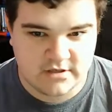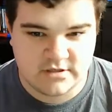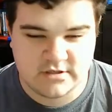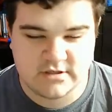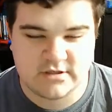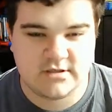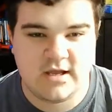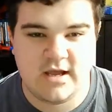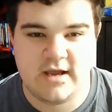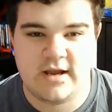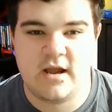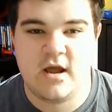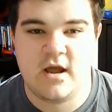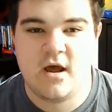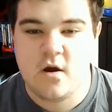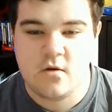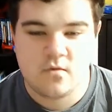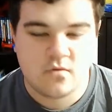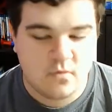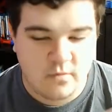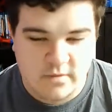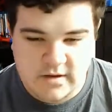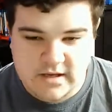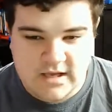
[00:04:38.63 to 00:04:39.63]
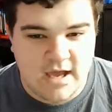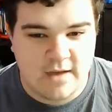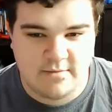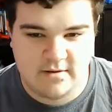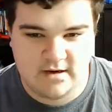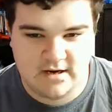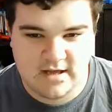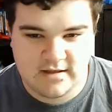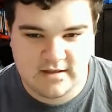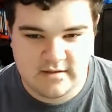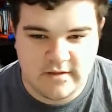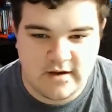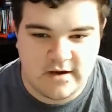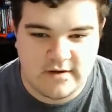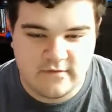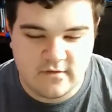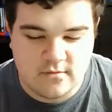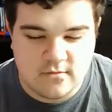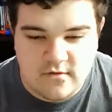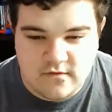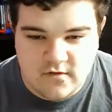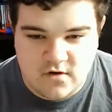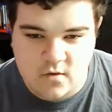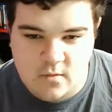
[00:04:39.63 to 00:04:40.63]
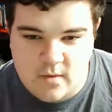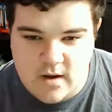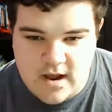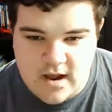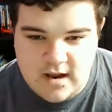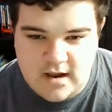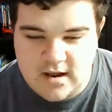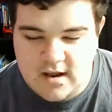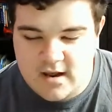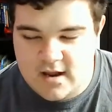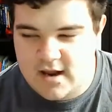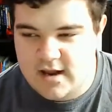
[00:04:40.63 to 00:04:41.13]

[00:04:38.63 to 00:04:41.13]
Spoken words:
She's like, well, we can't be together then if you're moving away.